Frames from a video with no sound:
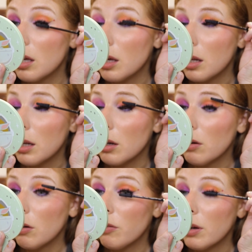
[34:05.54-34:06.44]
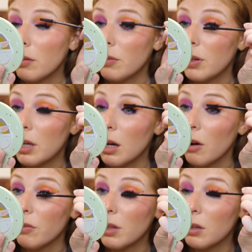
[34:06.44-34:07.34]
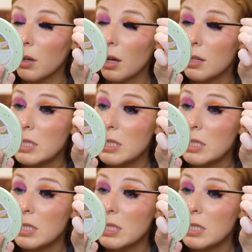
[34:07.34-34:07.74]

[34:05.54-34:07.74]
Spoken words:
And I don't know if I even care if they look kind of